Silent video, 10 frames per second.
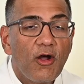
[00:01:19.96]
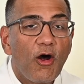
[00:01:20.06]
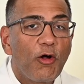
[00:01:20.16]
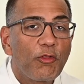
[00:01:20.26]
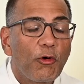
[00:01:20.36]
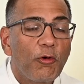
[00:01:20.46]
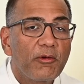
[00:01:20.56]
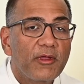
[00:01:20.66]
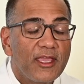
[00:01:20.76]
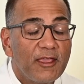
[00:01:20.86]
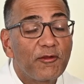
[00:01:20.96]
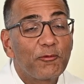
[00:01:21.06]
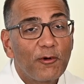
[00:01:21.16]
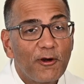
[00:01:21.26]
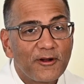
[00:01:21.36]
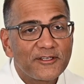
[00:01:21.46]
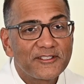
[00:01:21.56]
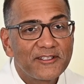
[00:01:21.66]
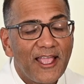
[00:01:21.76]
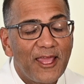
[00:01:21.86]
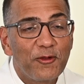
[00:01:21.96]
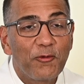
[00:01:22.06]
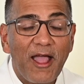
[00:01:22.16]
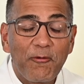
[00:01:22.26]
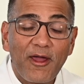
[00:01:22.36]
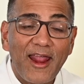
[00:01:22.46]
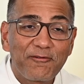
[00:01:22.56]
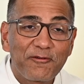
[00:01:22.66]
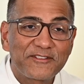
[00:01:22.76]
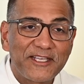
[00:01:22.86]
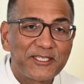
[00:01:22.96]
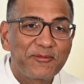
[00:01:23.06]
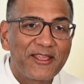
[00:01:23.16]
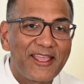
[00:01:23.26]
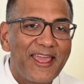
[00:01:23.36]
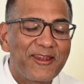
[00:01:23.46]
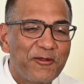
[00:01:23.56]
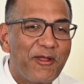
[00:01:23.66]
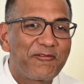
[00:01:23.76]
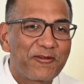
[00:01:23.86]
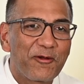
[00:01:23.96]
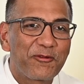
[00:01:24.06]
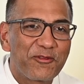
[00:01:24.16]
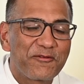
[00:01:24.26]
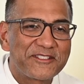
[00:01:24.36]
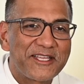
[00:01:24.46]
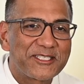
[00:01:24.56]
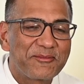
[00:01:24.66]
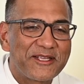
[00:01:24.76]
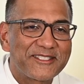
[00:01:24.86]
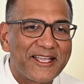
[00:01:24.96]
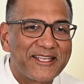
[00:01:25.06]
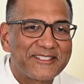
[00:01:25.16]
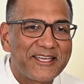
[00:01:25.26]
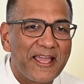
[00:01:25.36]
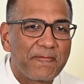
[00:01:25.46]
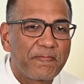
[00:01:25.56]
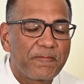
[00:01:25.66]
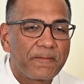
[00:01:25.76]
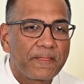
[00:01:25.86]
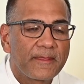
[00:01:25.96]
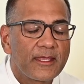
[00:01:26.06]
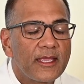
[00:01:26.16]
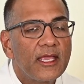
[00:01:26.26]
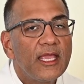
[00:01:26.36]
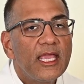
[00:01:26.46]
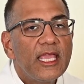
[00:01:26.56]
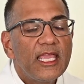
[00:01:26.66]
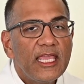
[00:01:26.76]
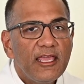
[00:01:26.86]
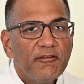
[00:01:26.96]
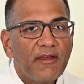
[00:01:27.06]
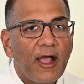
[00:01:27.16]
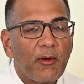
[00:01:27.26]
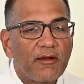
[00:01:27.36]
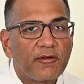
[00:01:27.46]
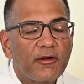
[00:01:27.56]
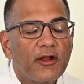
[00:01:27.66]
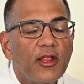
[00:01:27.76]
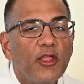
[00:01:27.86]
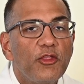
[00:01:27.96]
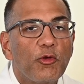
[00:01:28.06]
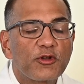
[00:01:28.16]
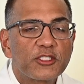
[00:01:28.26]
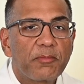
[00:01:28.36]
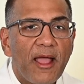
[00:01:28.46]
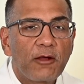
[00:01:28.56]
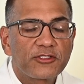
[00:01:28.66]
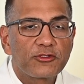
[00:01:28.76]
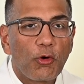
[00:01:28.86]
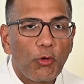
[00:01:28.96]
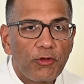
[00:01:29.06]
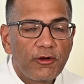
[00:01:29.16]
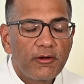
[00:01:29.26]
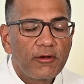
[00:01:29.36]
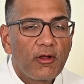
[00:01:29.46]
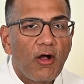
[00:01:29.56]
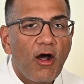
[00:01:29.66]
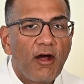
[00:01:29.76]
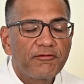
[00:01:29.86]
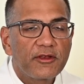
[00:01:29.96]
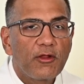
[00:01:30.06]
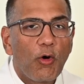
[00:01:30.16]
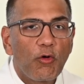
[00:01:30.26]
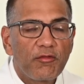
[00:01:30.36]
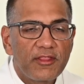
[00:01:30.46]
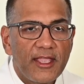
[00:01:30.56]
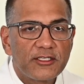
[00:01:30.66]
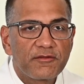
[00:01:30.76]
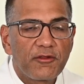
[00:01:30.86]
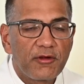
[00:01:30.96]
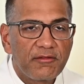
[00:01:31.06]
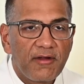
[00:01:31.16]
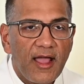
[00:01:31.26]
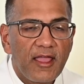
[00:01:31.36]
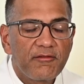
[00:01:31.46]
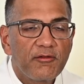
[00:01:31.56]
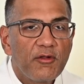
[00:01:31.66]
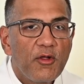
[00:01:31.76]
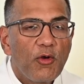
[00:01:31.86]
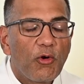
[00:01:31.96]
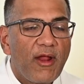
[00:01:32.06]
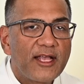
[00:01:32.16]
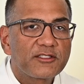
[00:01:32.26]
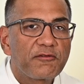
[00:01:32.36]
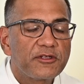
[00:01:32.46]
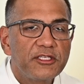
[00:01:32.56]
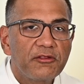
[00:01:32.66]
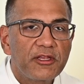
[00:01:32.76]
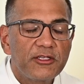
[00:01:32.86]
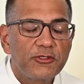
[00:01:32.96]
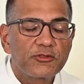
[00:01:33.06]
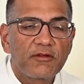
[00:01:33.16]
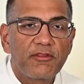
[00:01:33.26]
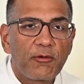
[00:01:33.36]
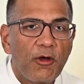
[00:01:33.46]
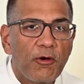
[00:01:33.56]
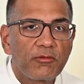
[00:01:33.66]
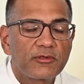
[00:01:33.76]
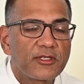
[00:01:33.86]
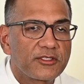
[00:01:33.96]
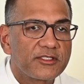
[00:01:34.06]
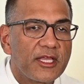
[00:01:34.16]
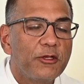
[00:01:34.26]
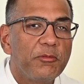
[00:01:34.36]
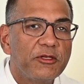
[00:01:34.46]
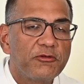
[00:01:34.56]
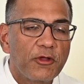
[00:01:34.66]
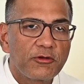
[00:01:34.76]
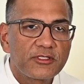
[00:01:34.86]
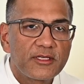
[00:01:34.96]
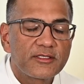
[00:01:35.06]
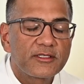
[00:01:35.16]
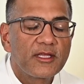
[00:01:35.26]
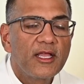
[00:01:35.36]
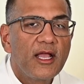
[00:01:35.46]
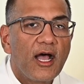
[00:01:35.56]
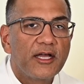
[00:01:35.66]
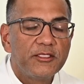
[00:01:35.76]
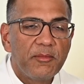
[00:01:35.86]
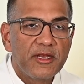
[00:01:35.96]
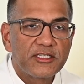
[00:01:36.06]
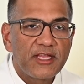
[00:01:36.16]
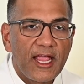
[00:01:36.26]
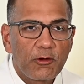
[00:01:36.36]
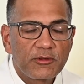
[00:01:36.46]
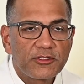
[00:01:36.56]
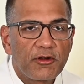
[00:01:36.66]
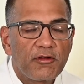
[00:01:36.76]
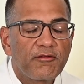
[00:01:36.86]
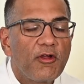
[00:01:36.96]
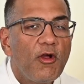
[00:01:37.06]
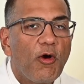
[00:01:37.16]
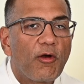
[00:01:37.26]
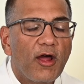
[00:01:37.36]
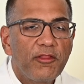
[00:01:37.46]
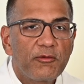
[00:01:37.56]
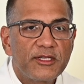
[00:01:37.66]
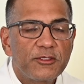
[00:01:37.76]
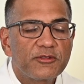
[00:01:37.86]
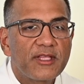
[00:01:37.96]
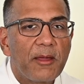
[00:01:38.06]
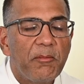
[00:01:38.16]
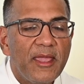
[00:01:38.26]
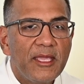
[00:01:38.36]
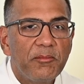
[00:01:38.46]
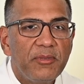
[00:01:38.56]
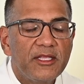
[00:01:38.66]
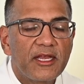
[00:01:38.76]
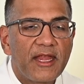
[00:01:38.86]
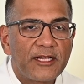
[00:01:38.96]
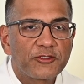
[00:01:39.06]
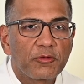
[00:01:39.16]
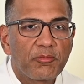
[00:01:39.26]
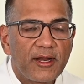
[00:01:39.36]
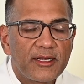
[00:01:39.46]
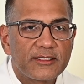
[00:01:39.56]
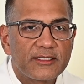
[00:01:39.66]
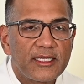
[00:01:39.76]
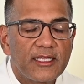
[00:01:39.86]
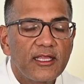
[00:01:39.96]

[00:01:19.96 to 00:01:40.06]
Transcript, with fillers: Although, if it works and you want to have a vasectomy again, you have to go through the vasectomy a second time. If, however, your spouse is older, often over the age of 35, or has fertility issues of their own, such as endometriosis, a diminished egg reserve, or other issues that may impede a natural pregnancy,